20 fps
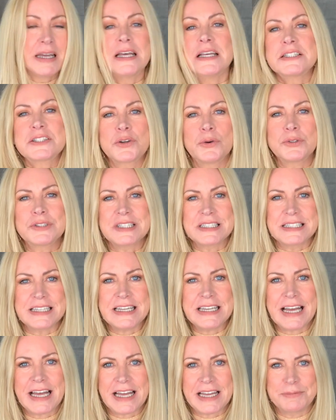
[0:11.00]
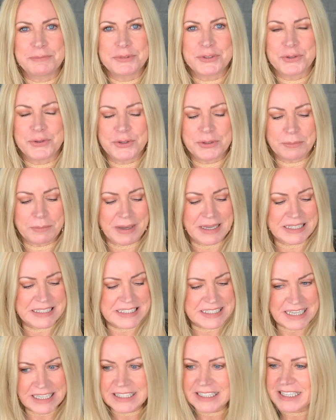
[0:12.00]
So today I'm doing my
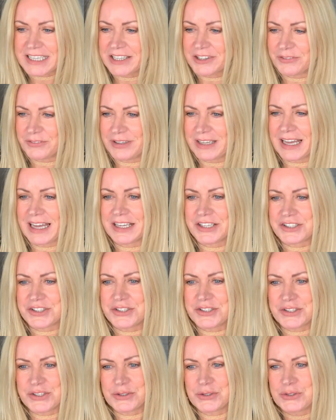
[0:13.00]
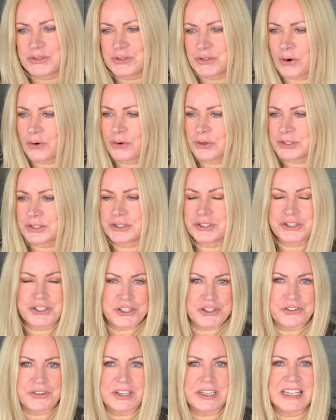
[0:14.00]
skincare reaction to Dr.
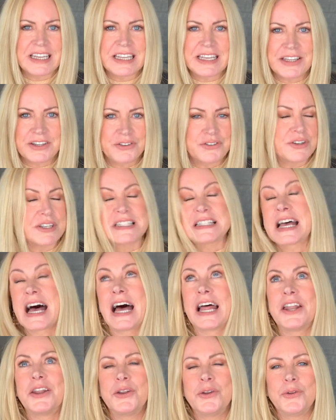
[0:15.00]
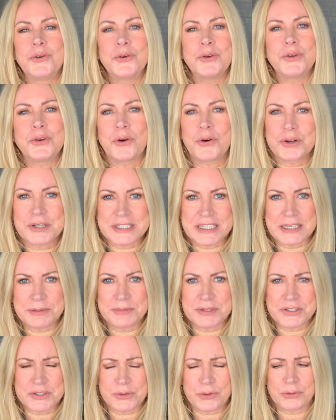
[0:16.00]
Shereene Idris, a New York
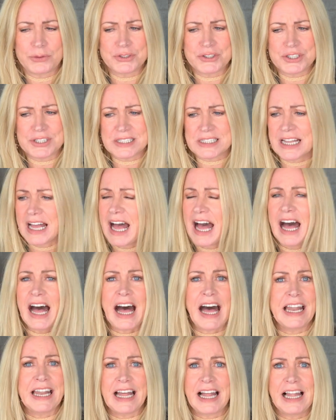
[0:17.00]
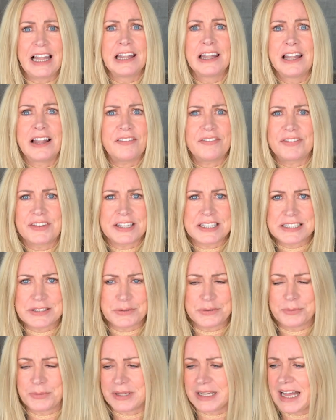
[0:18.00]
dermatologist. And I love this
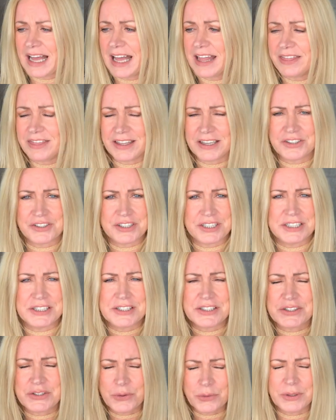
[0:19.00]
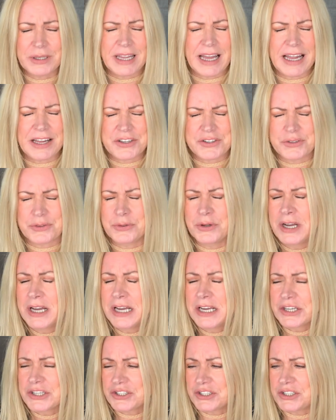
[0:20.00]
woman. I think she's so natural.
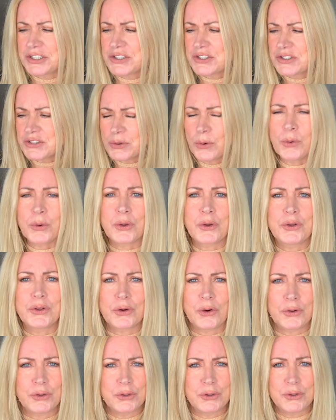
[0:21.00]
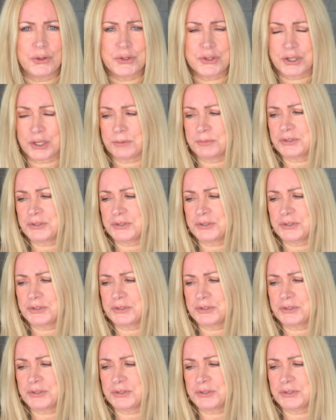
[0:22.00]
She's so good on YouTube.